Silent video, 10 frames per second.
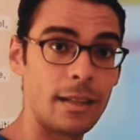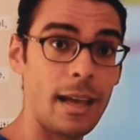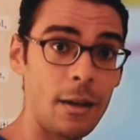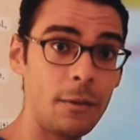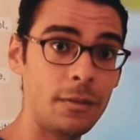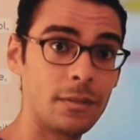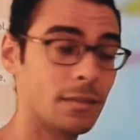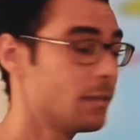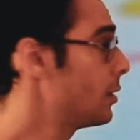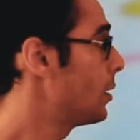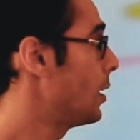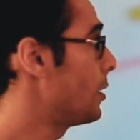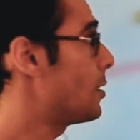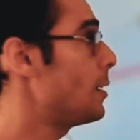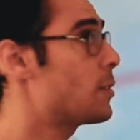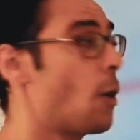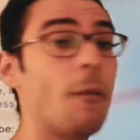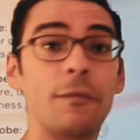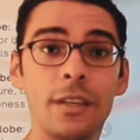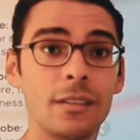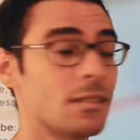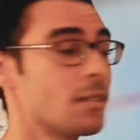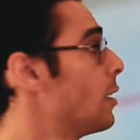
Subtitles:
Now, it seems obvious.